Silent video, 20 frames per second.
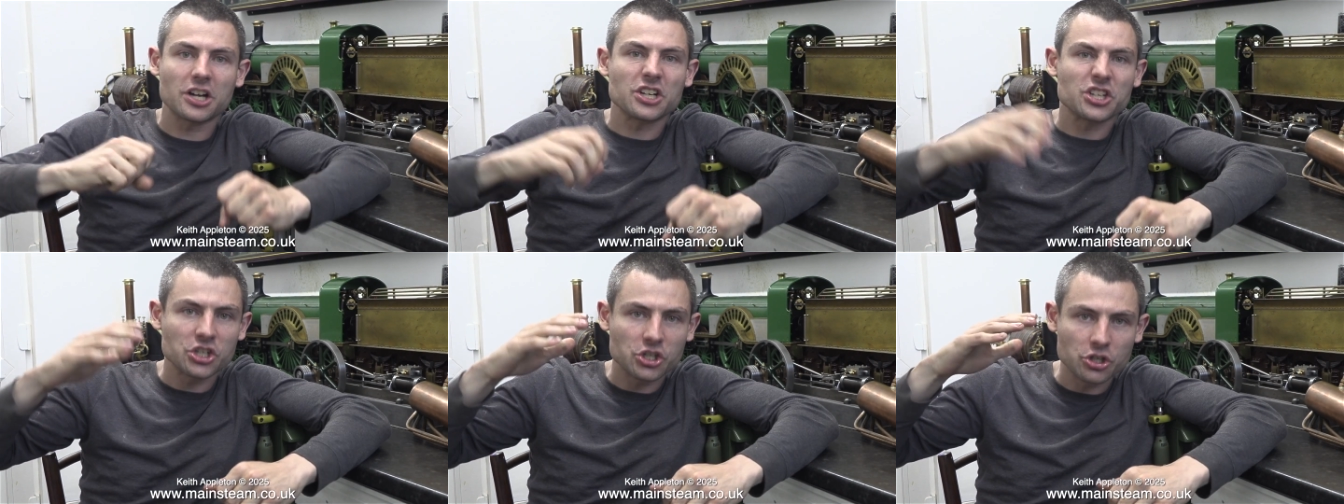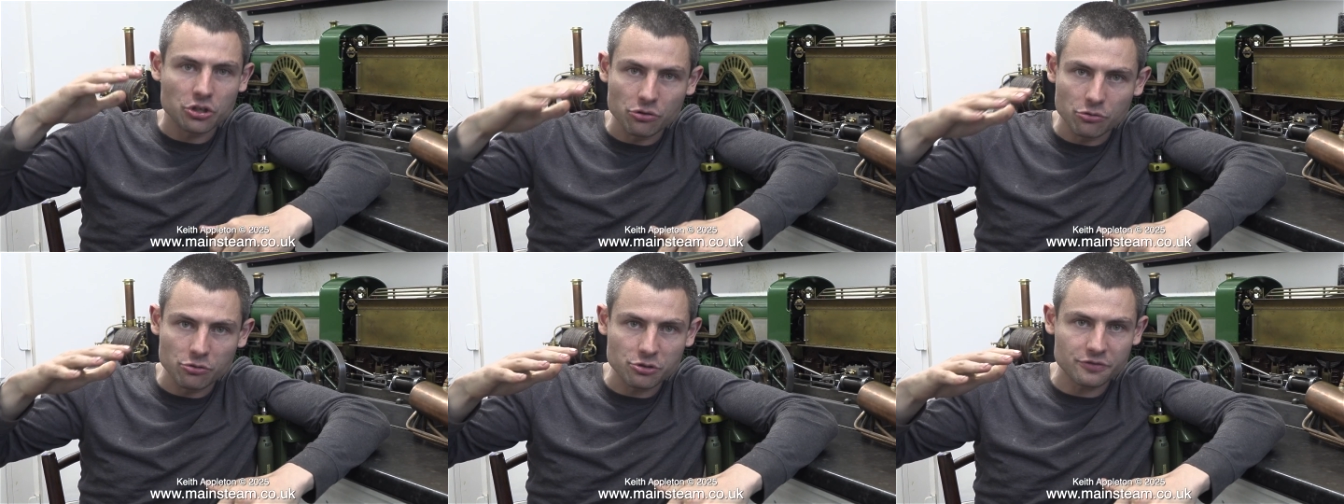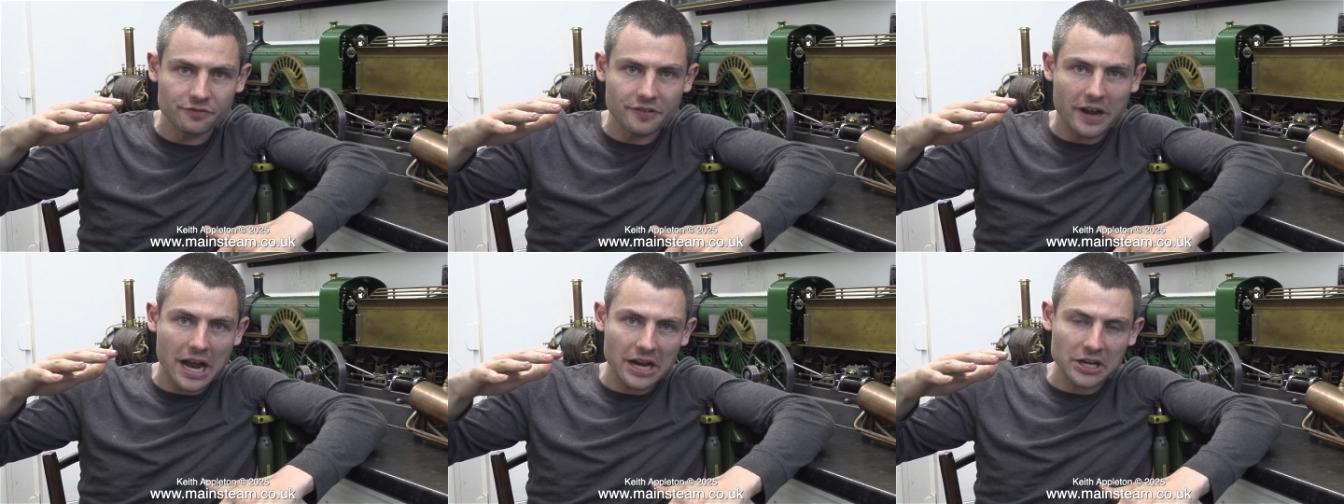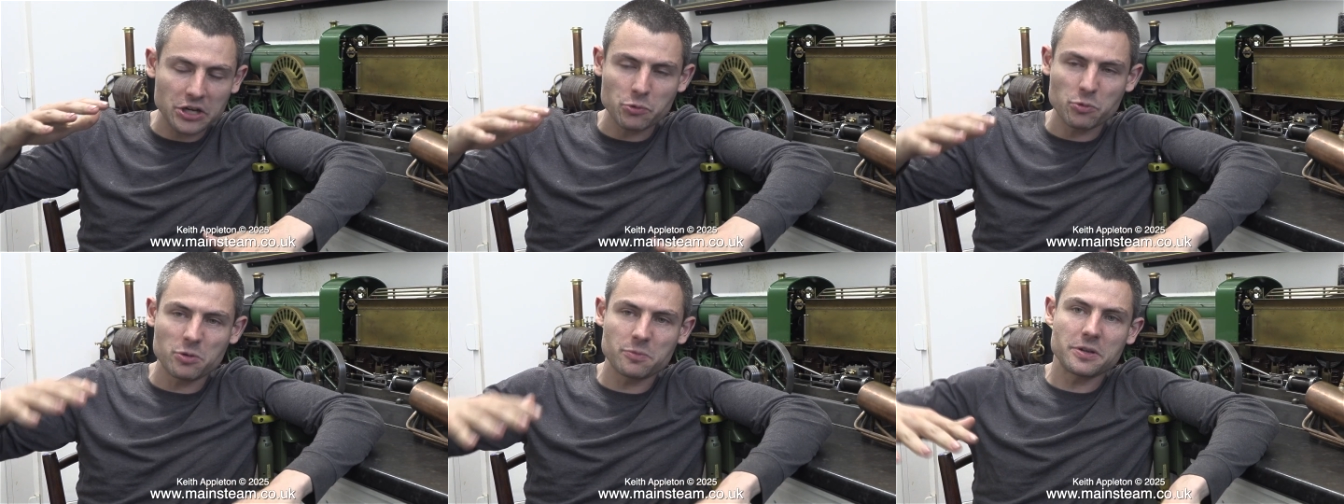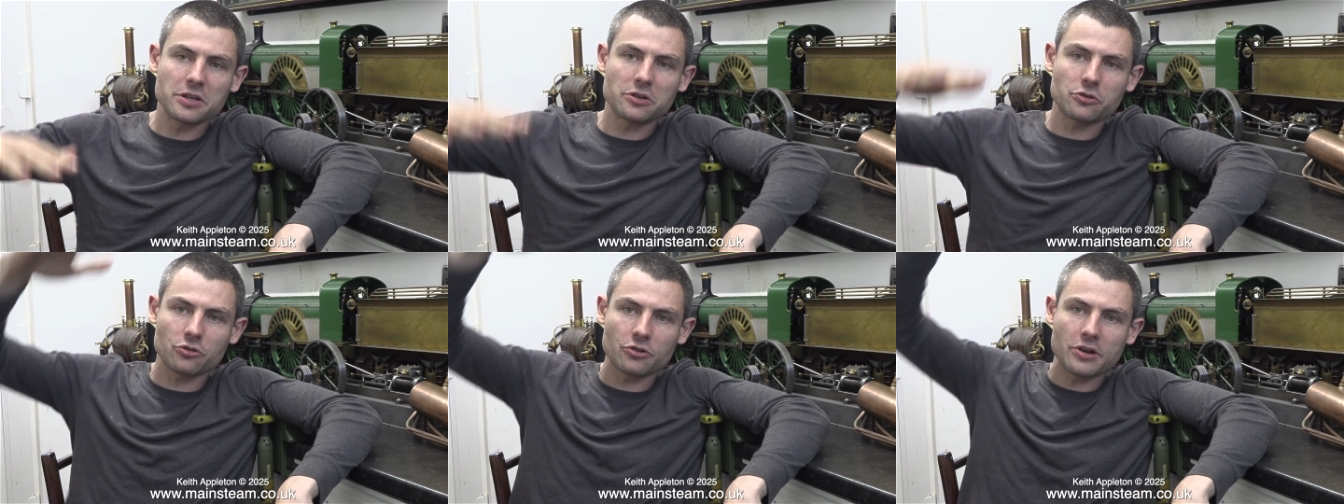a huge vacuum would
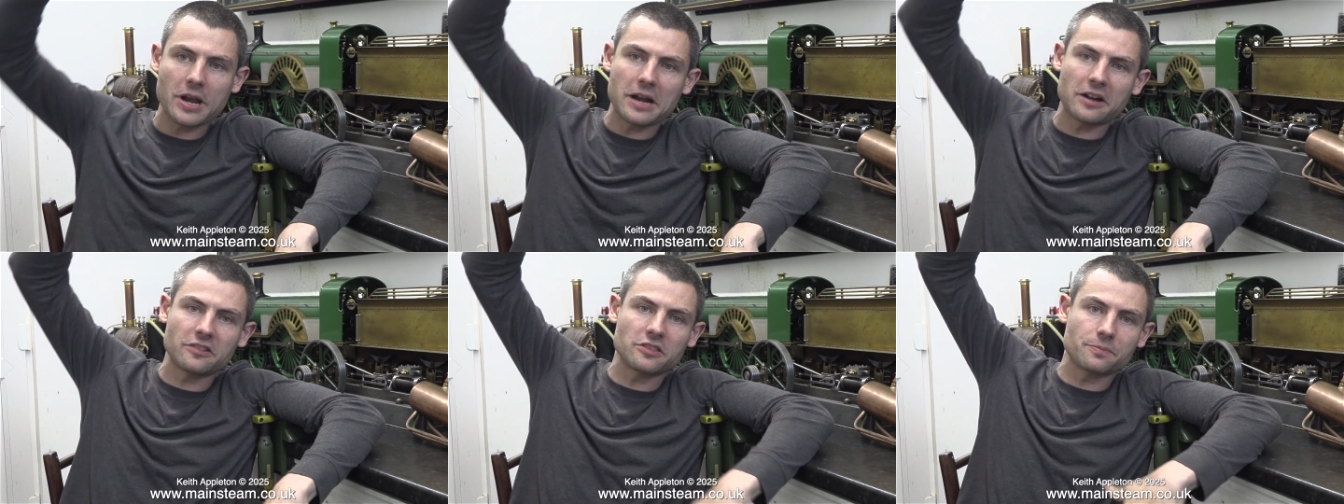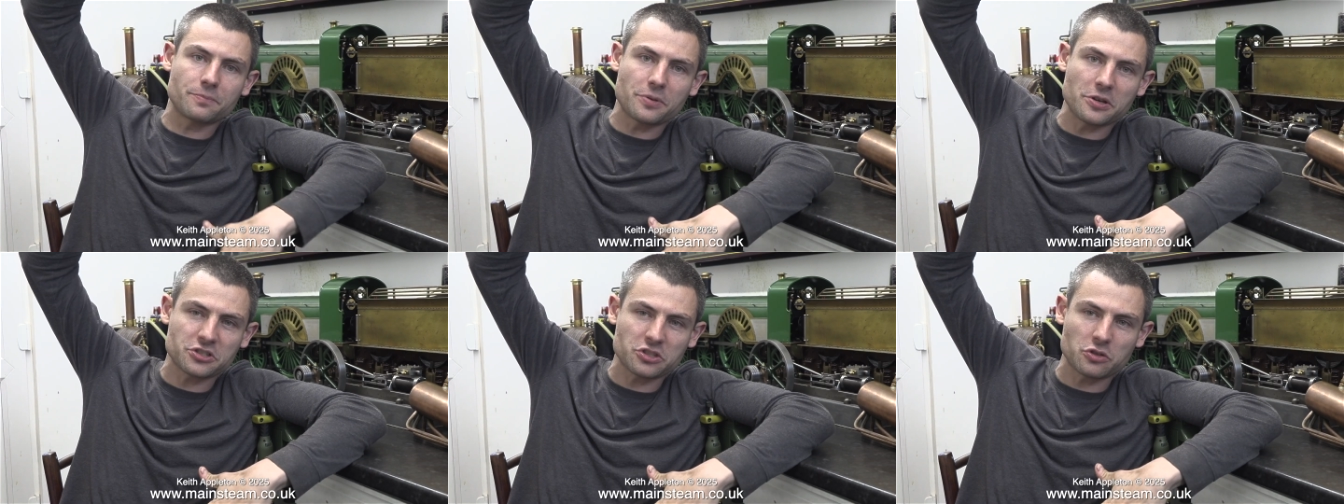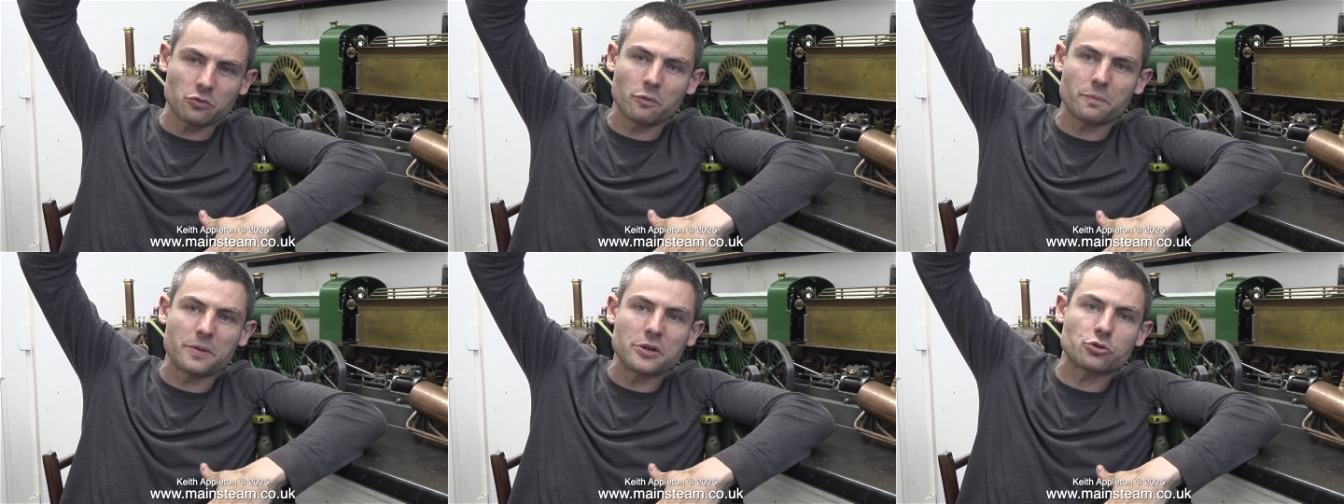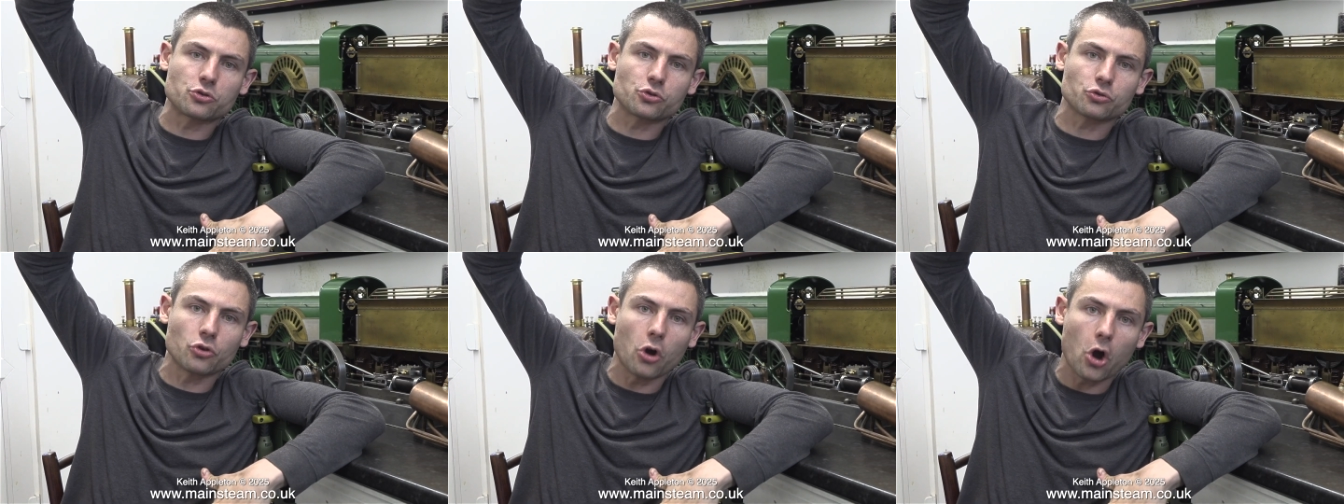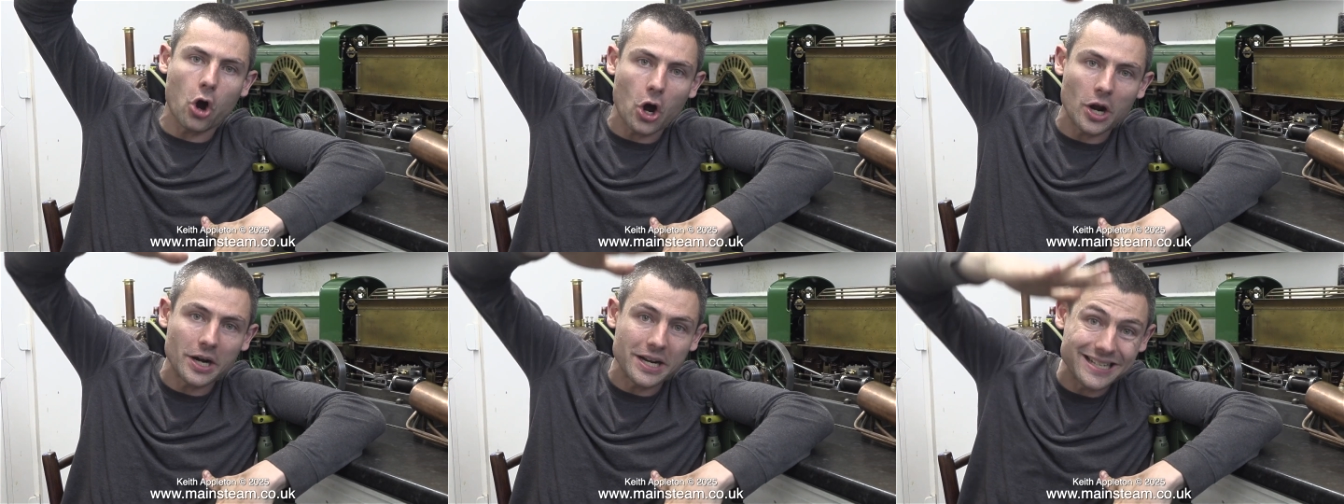be created, the piston would be
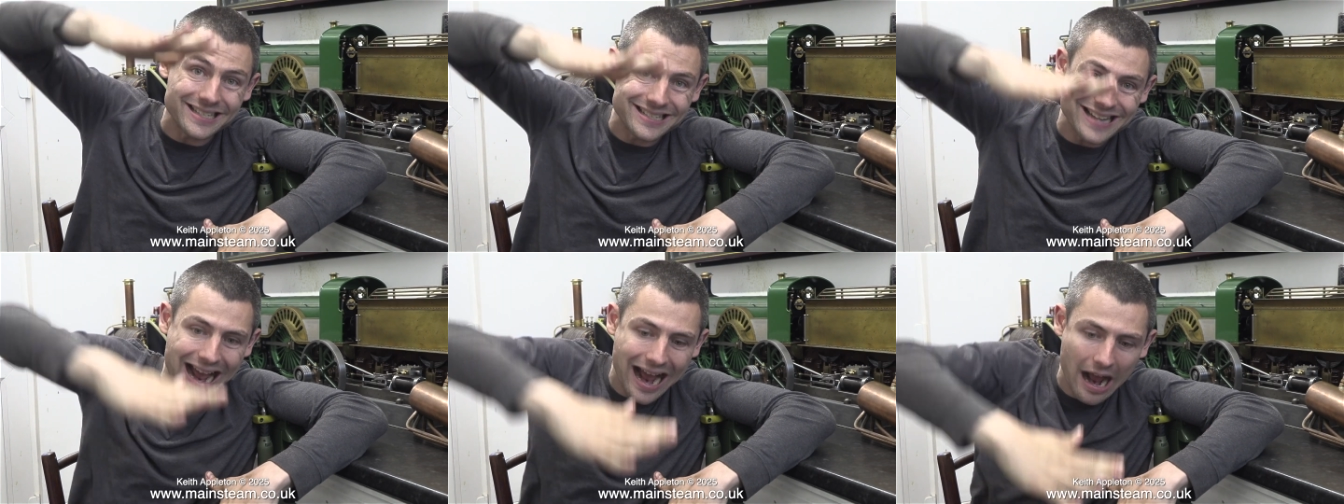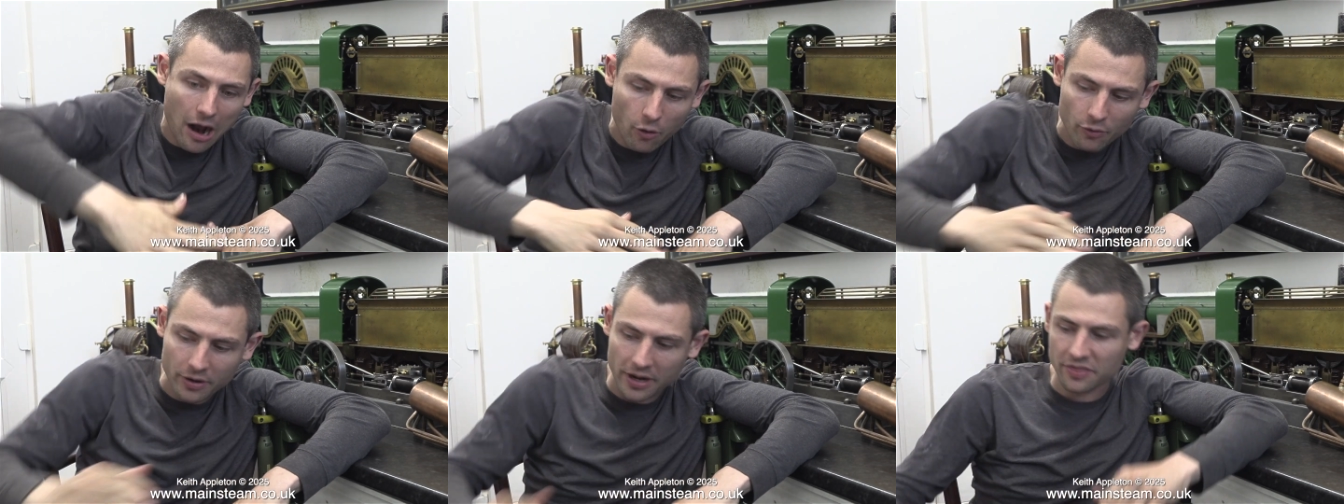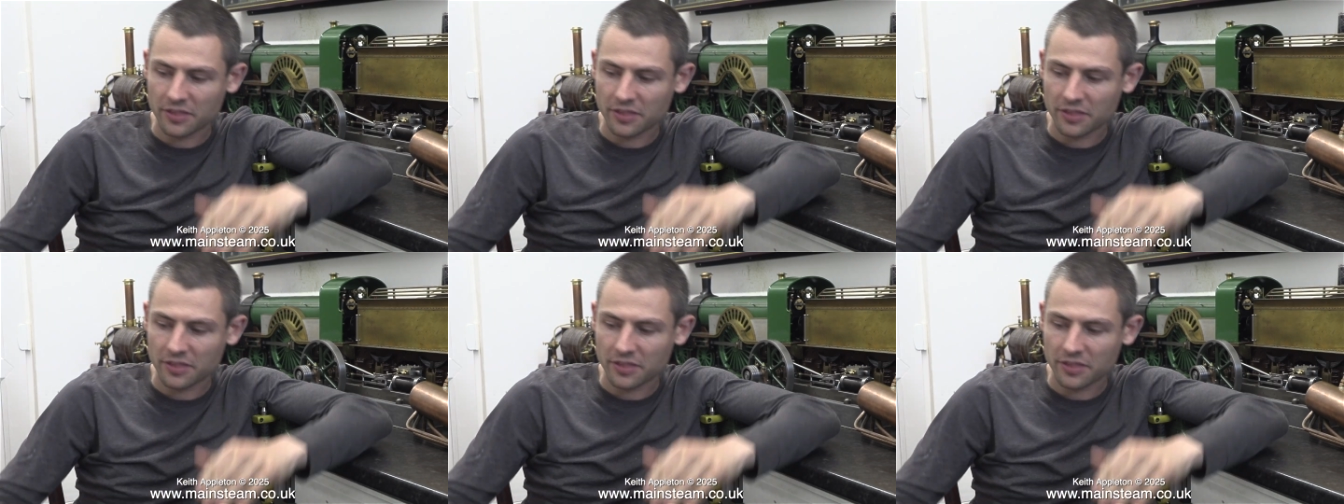drawn down,